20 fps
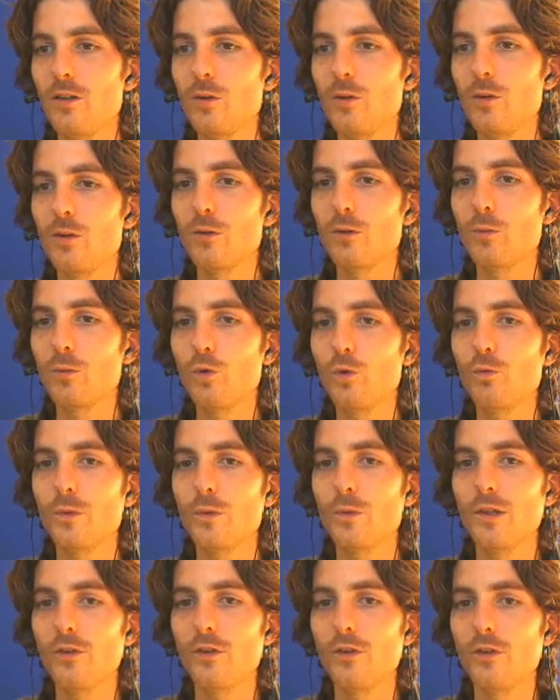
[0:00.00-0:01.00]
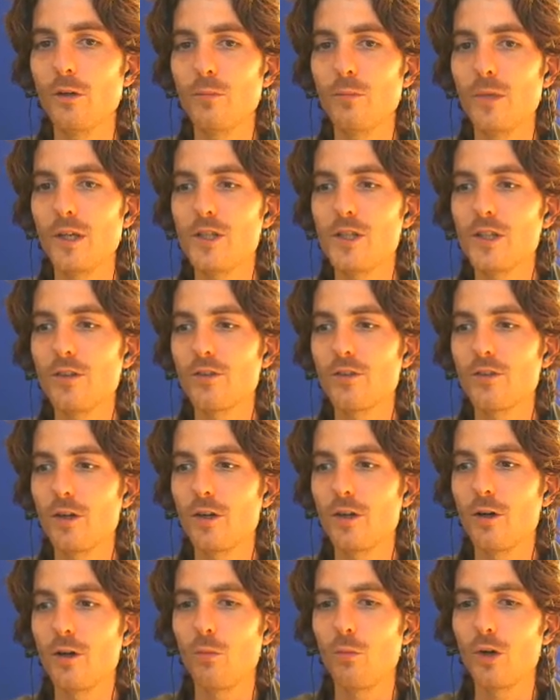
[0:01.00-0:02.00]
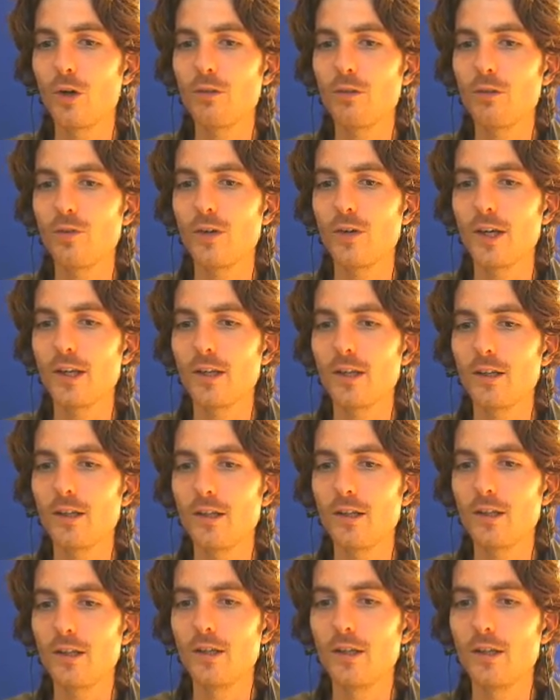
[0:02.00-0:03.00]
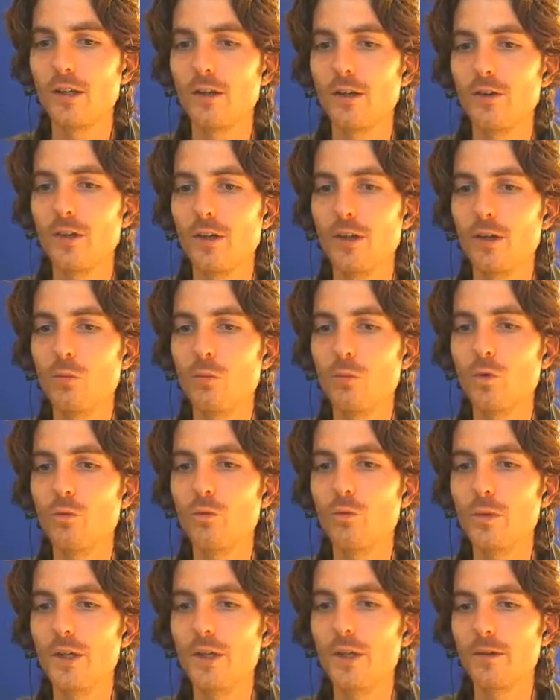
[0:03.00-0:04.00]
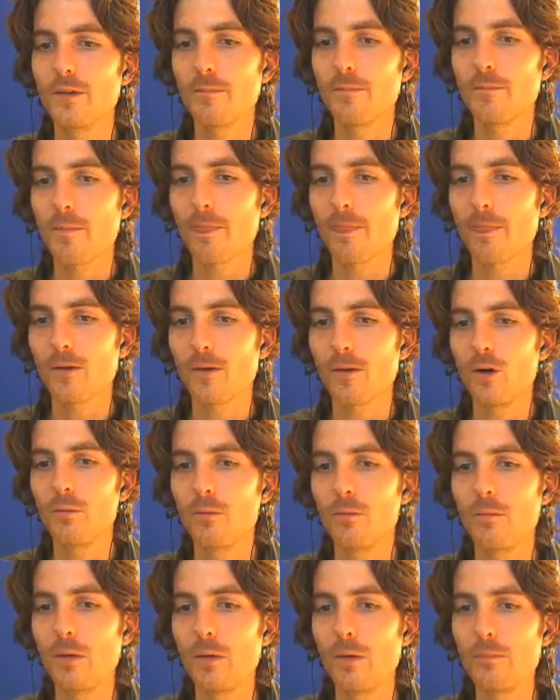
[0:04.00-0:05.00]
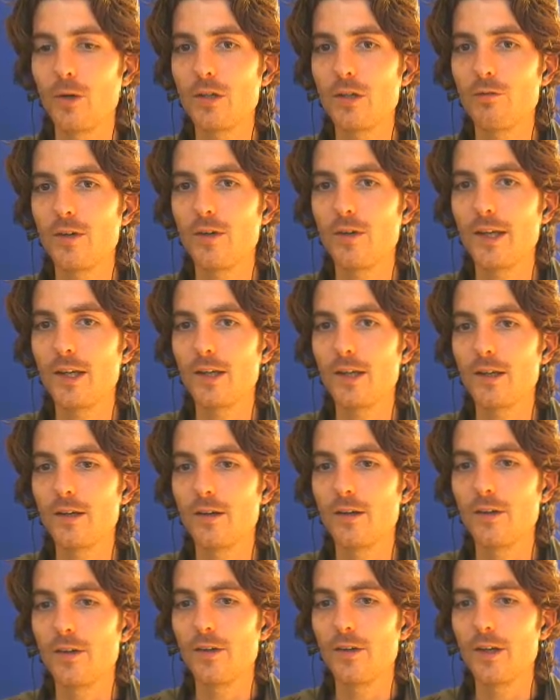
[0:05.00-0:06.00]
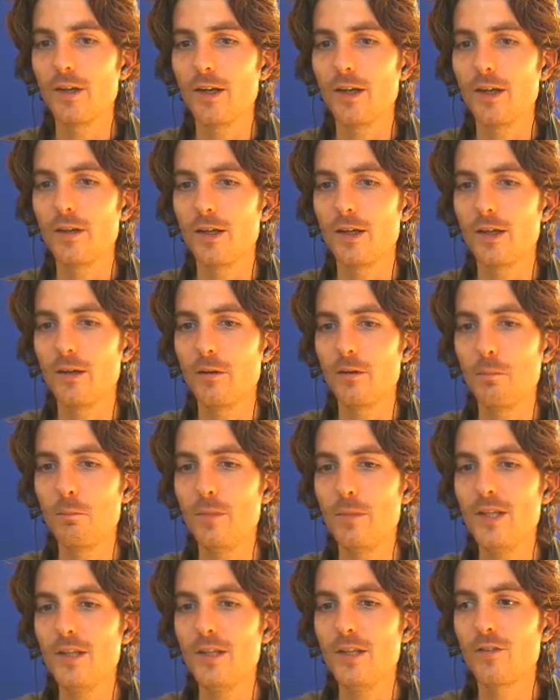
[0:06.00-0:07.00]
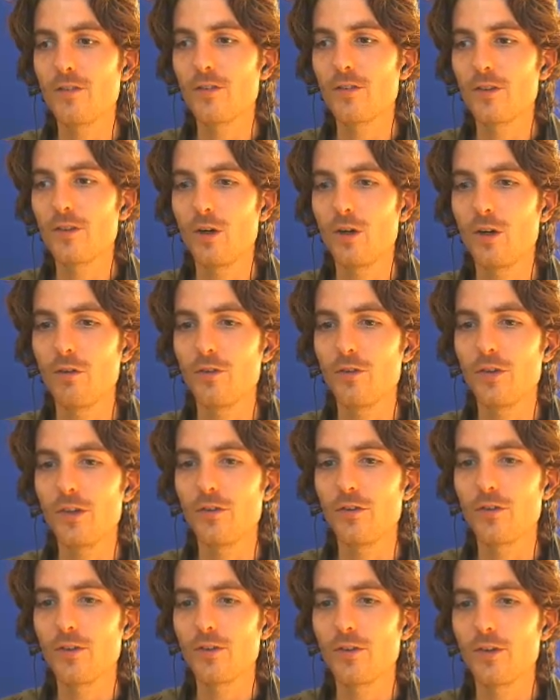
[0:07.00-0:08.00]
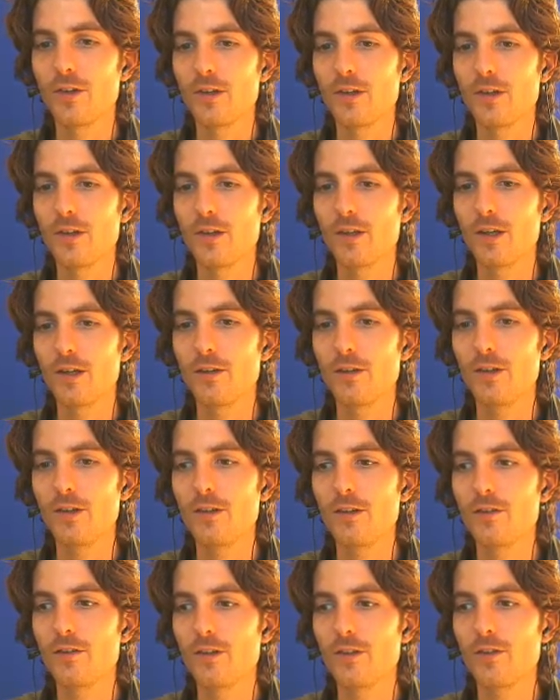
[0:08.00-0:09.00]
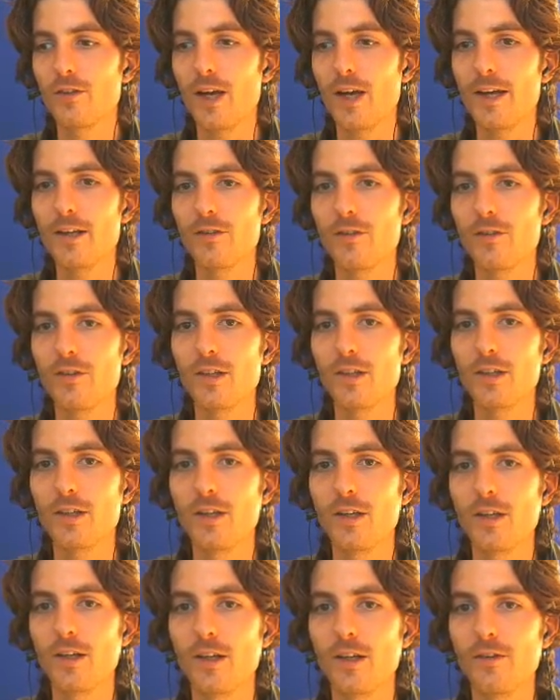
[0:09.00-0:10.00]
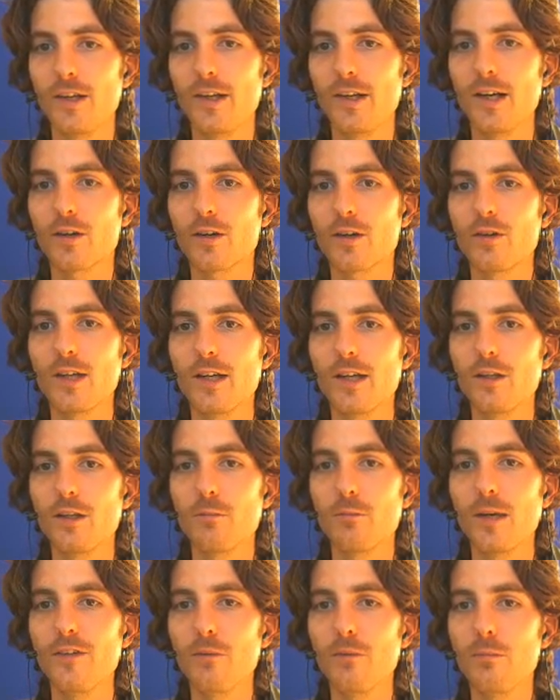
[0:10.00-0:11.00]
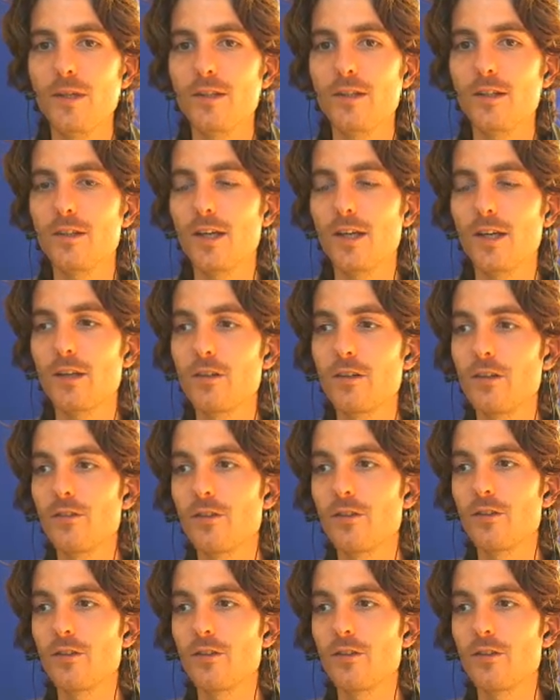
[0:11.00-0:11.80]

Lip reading: your movements by just modifying here the movement or modifying the beats of these sliders here that are created by the beat detectors.